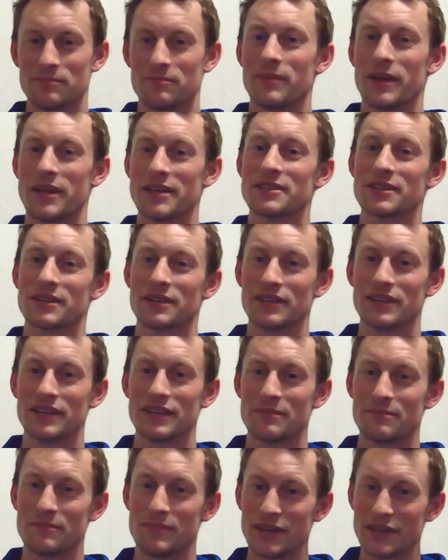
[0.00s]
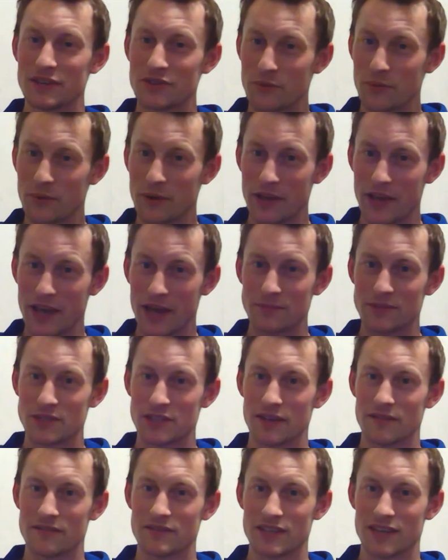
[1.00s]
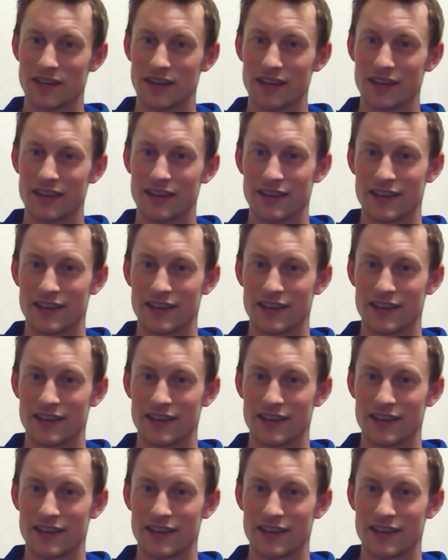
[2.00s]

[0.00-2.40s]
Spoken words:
basically be a 20 amp GFCI.